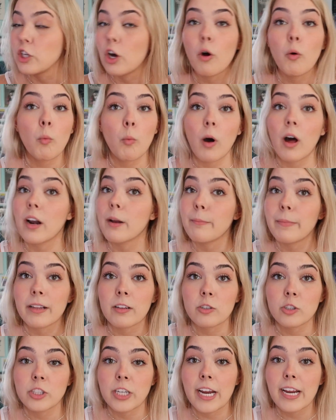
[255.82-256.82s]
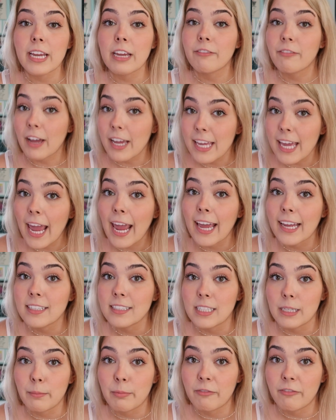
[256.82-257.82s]
don't want a milkshake if I
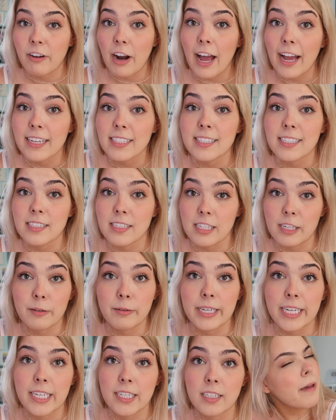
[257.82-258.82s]
can't dip fries into it.